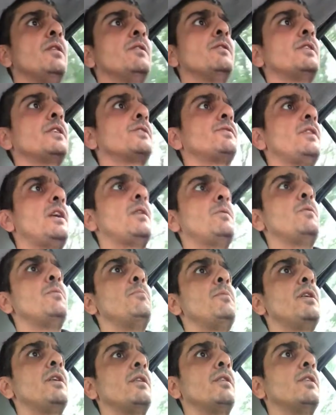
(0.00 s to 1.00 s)
That's fine with
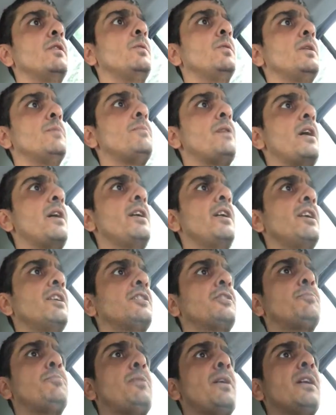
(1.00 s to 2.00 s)
me. I
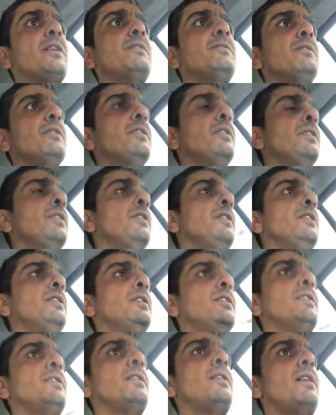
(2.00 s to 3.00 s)
expect,
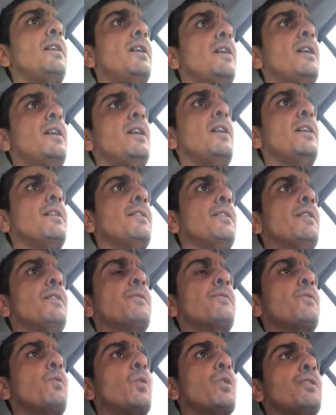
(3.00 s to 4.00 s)

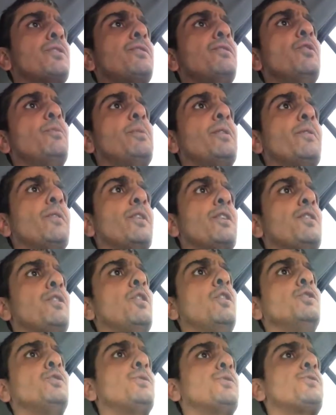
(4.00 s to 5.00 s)
of course, nobody really
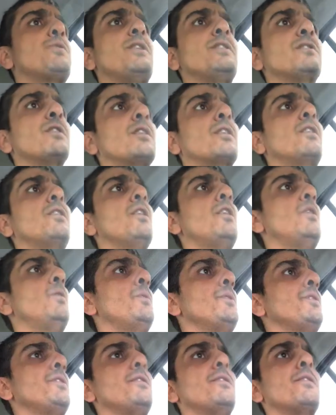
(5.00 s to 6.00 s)
knows which way is going to
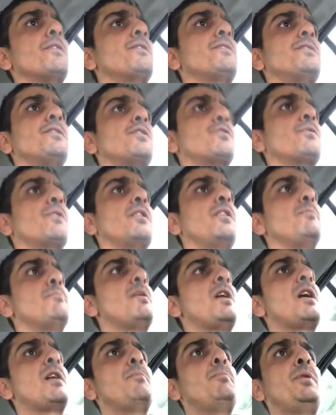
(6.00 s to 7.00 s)
go, and then this is strictly
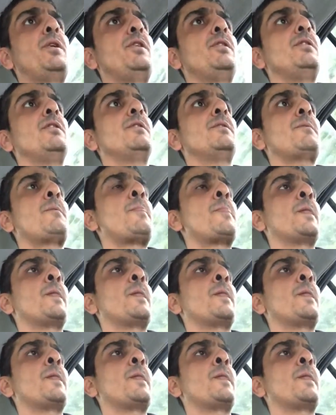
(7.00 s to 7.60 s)
my opinion.